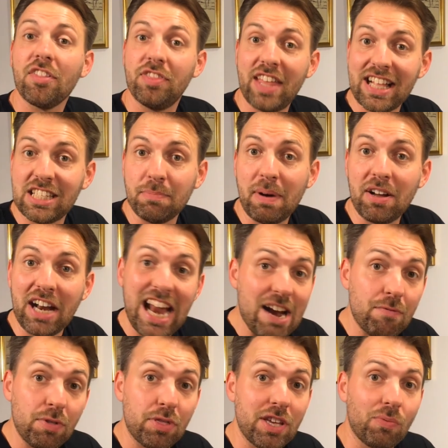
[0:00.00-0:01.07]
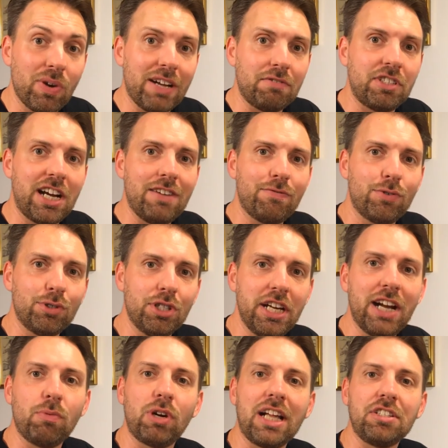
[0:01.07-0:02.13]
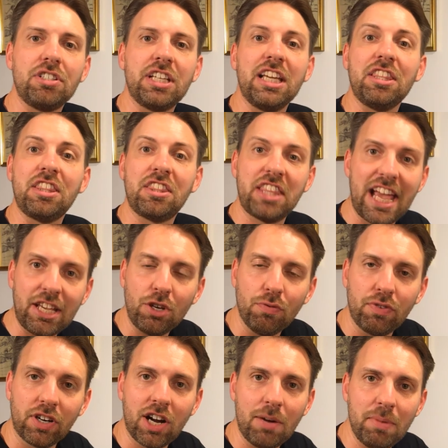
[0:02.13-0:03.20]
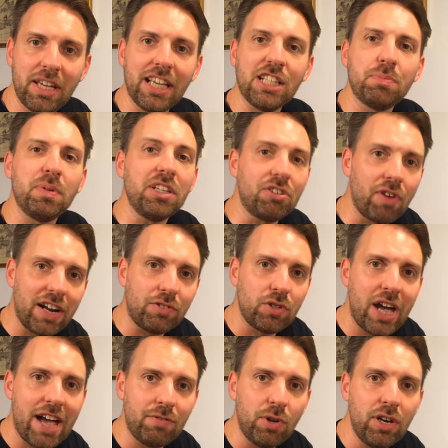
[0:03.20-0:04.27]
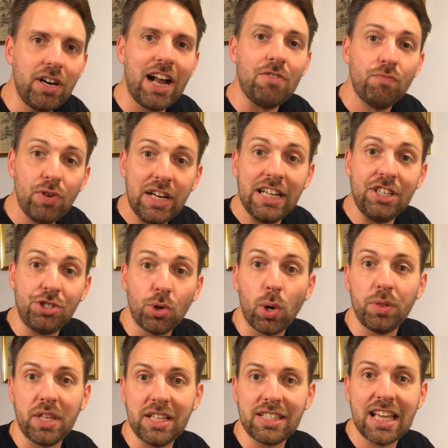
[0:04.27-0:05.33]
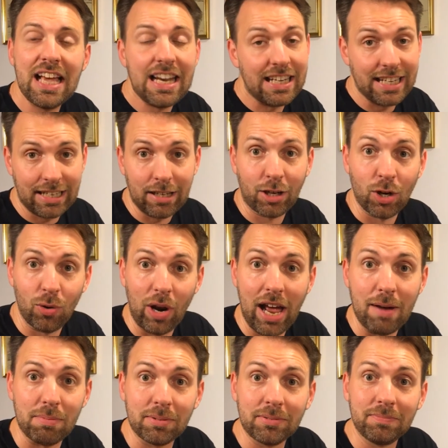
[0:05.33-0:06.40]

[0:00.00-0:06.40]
That's about everything we have time for today. I would like to say thank you for coming. It's been great to have you here. I've really enjoyed this little collab.